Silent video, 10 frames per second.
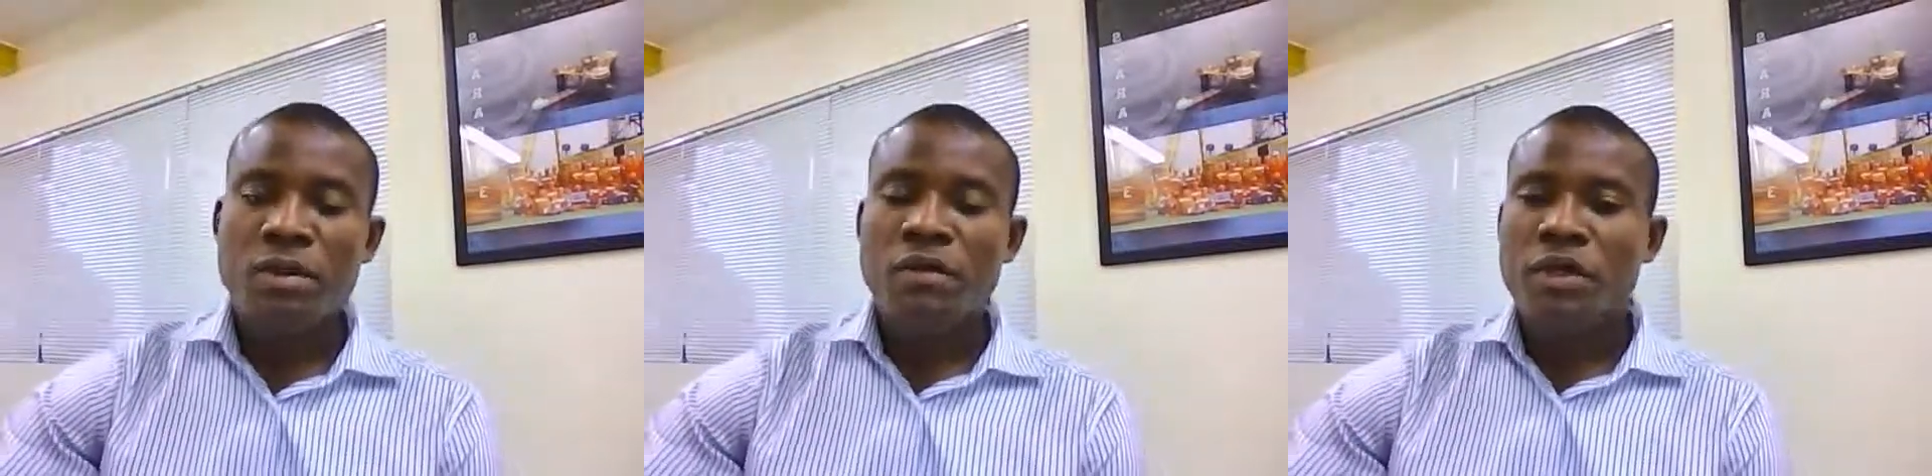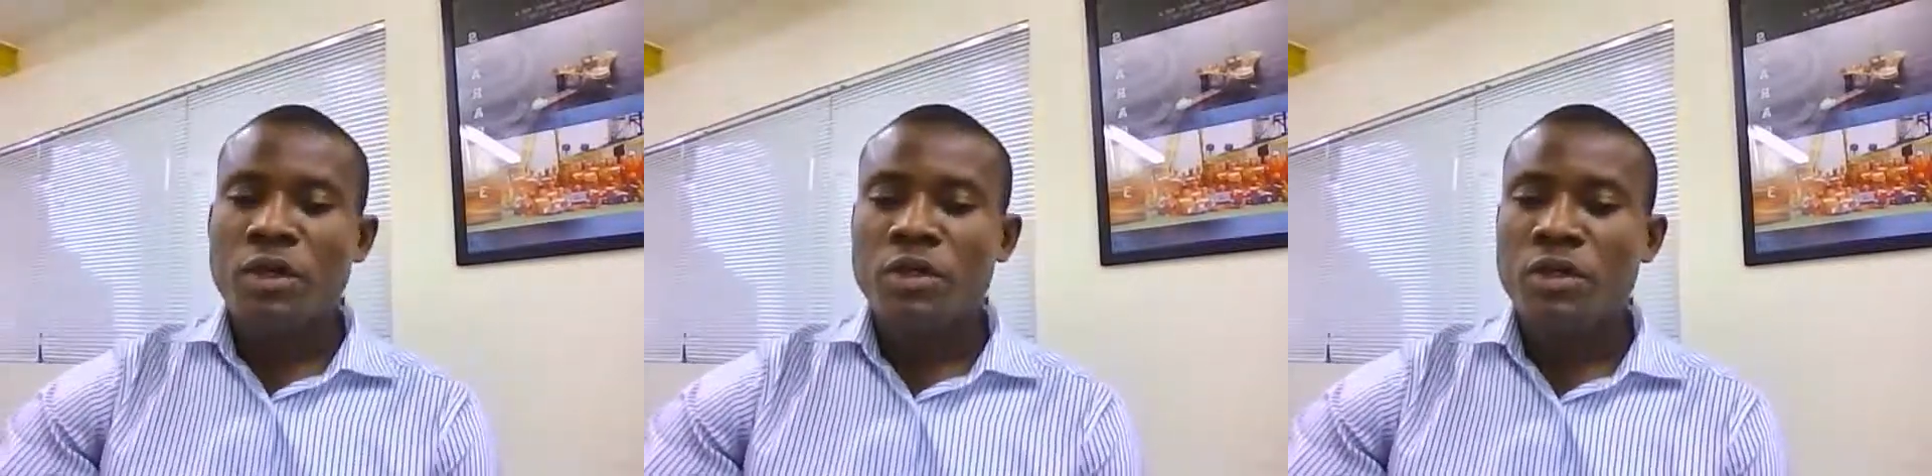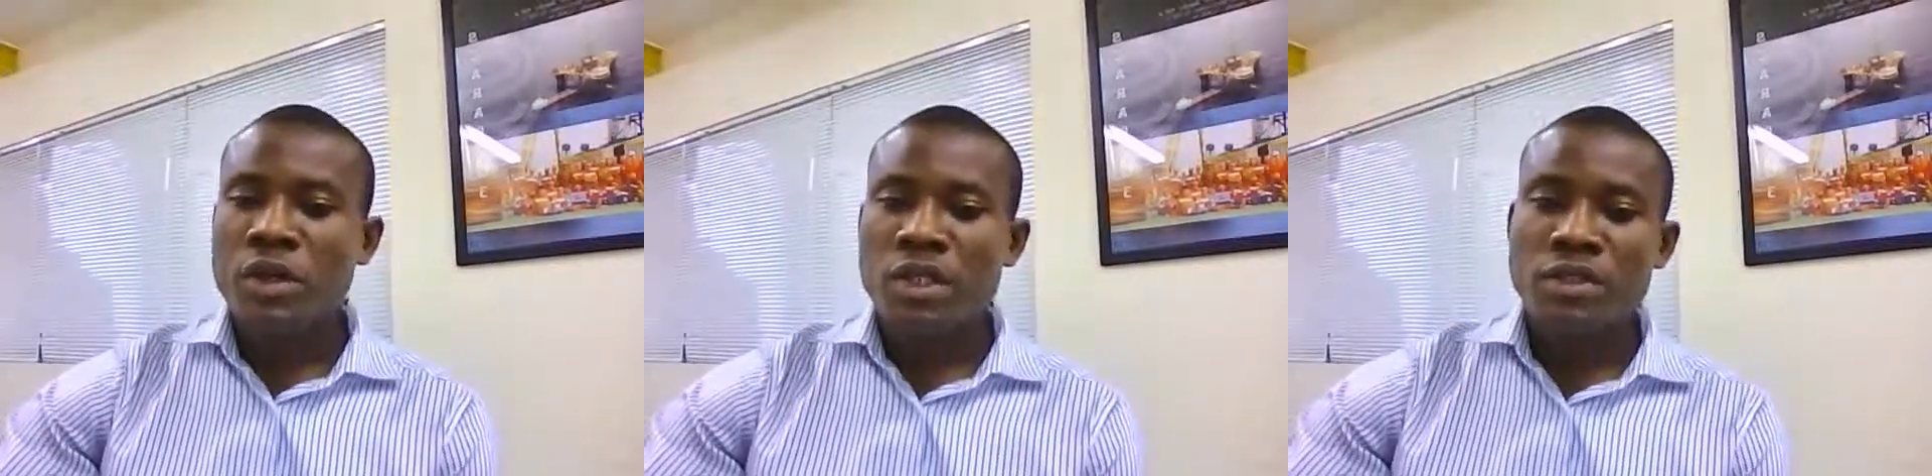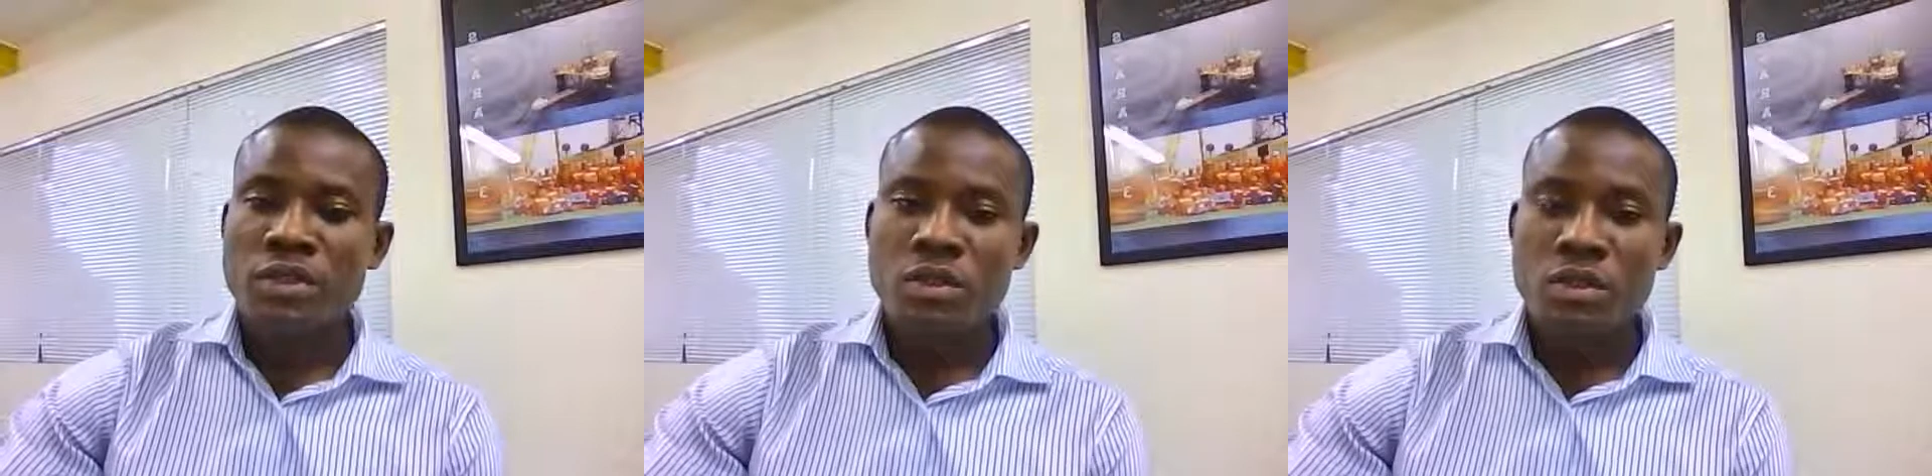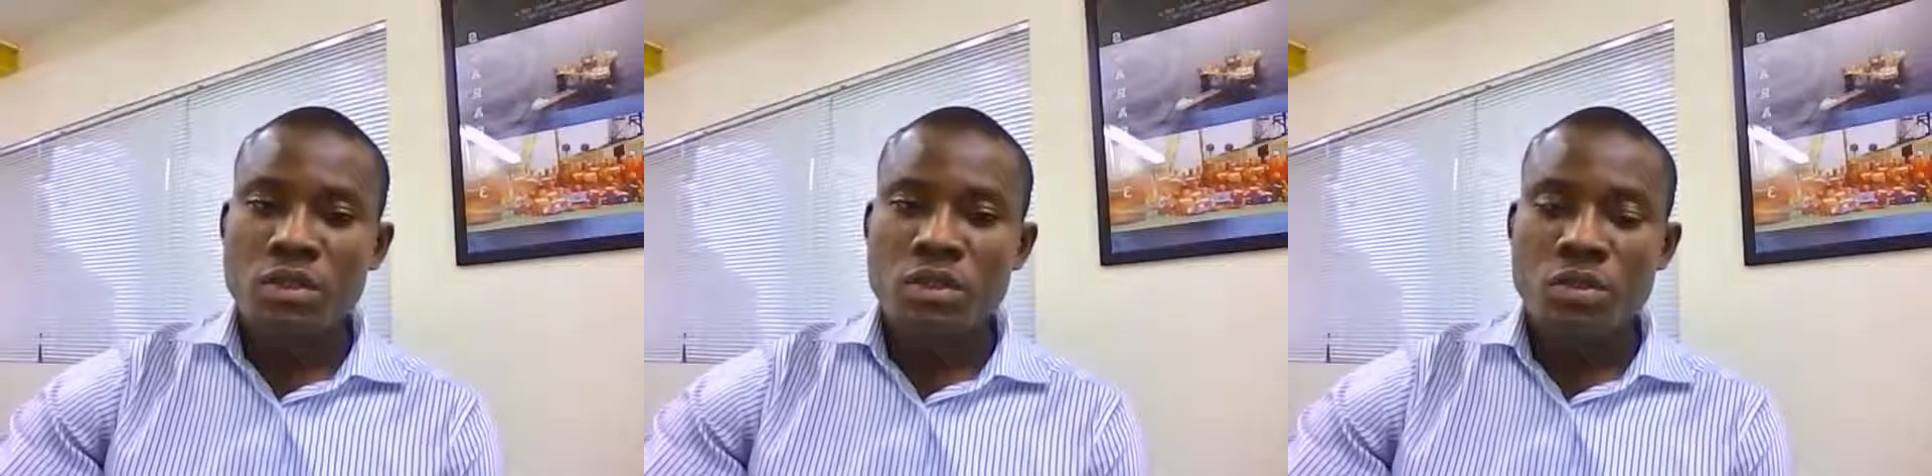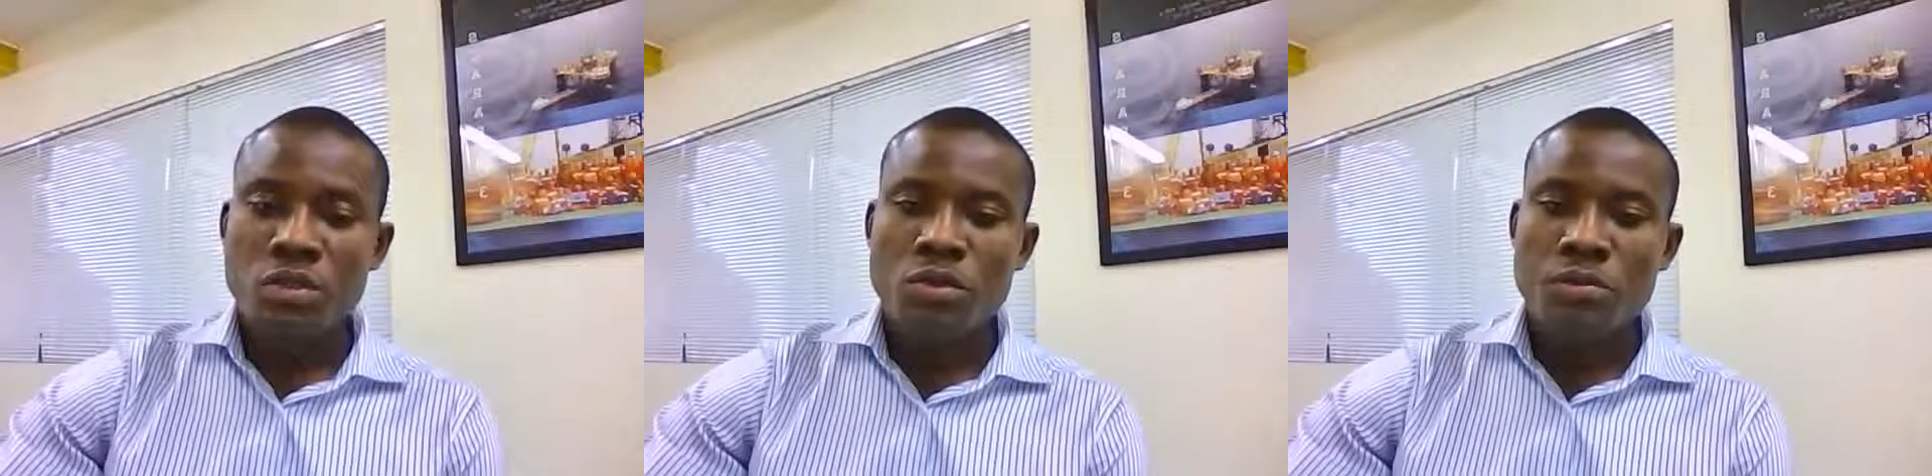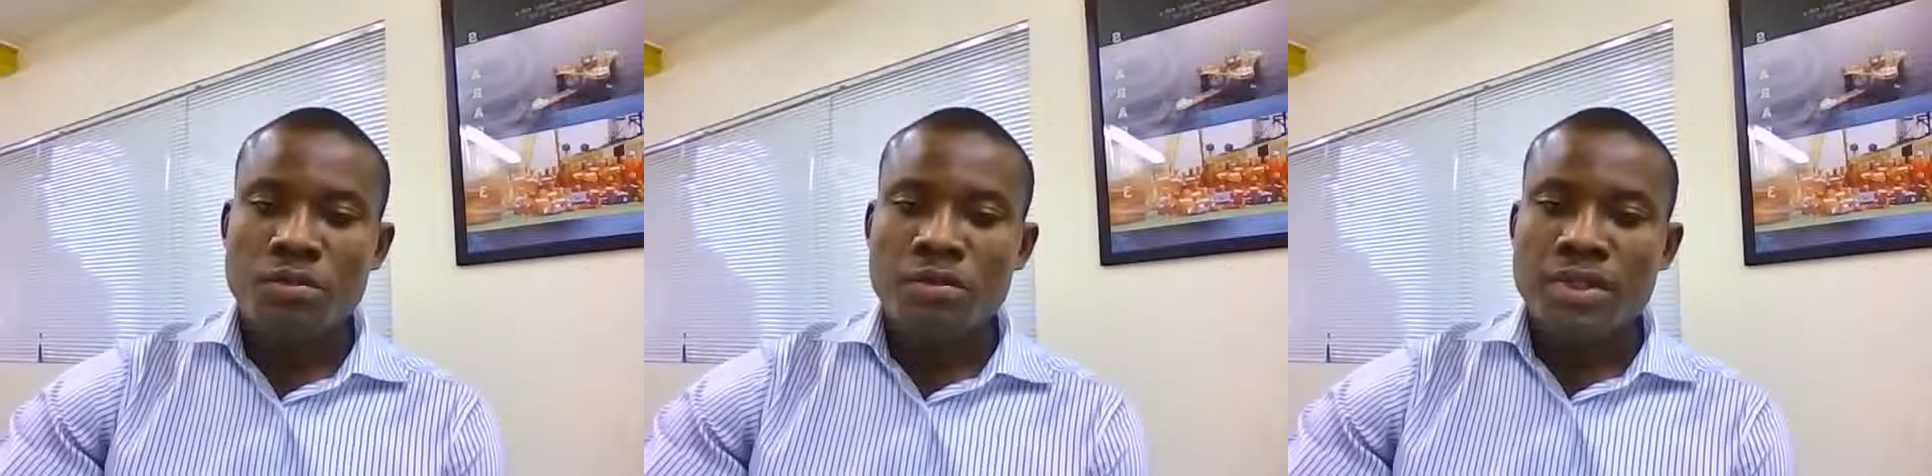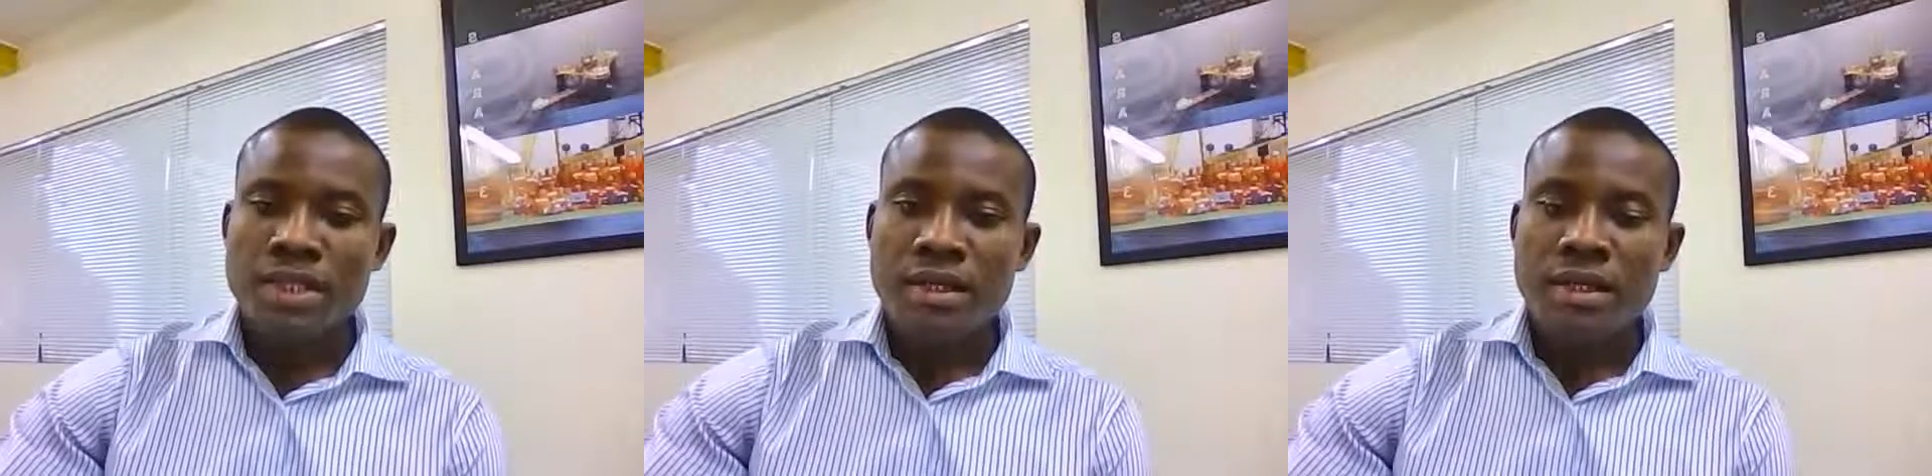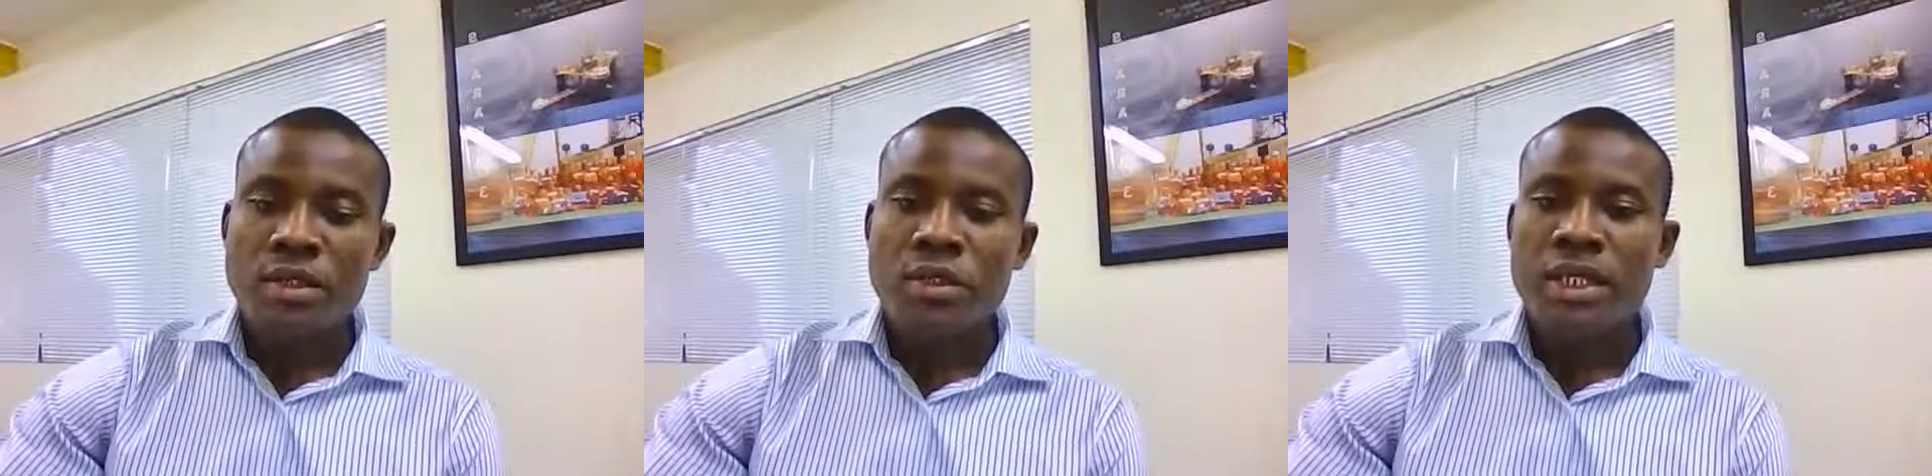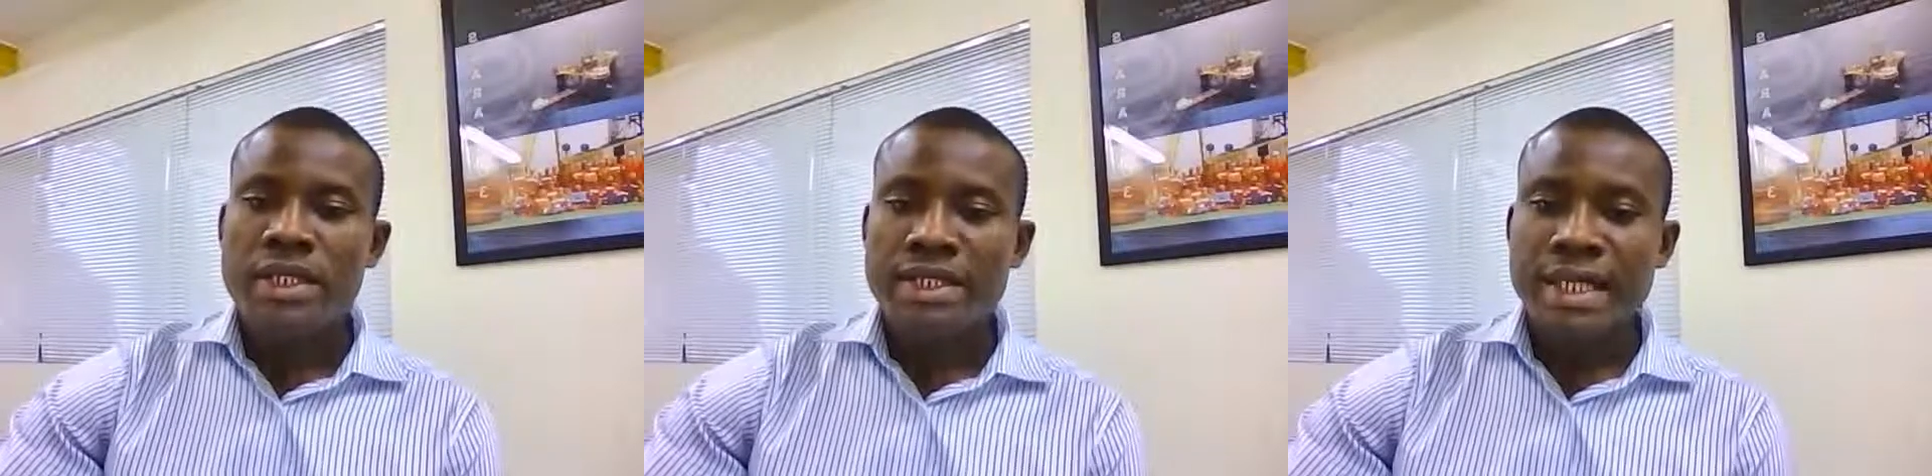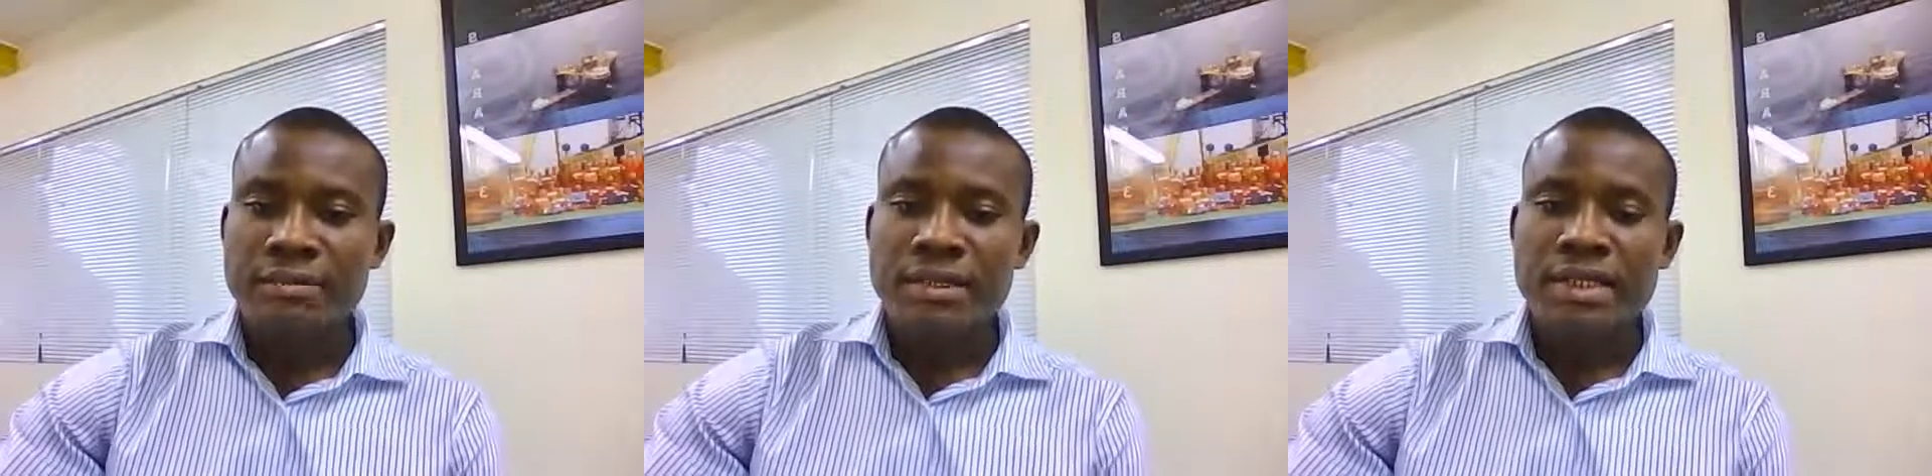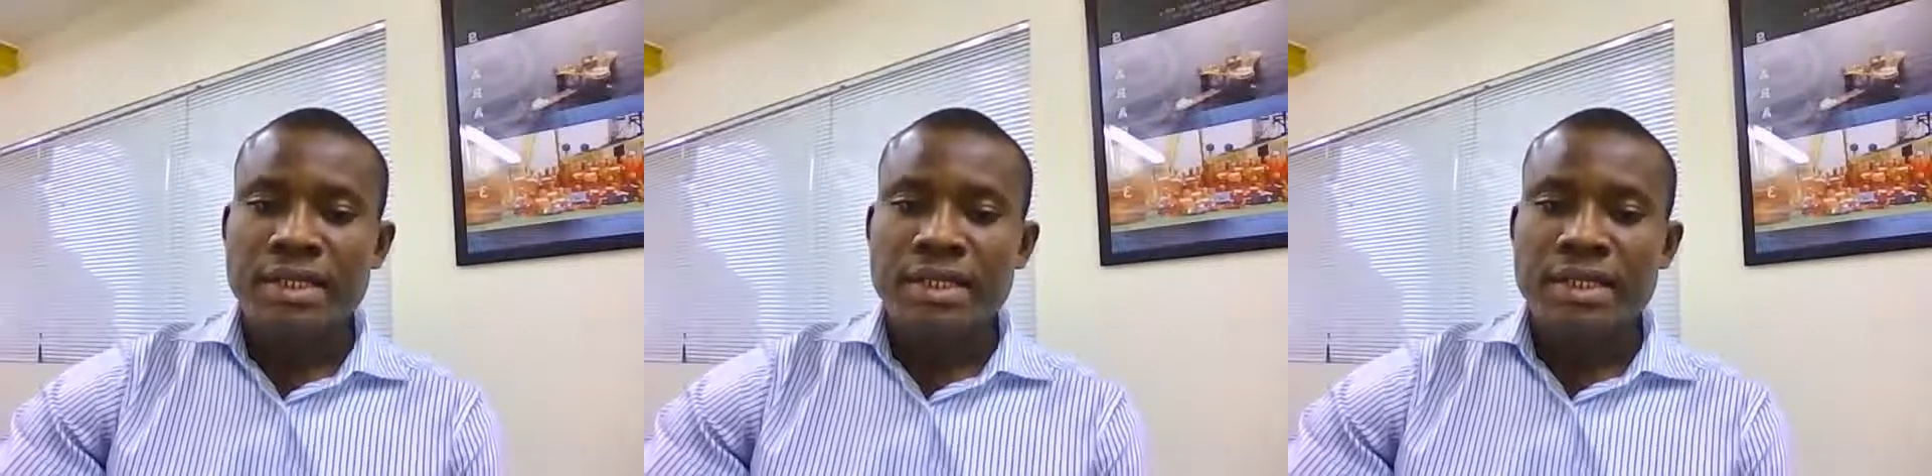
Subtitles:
of course you are not going to also adapt,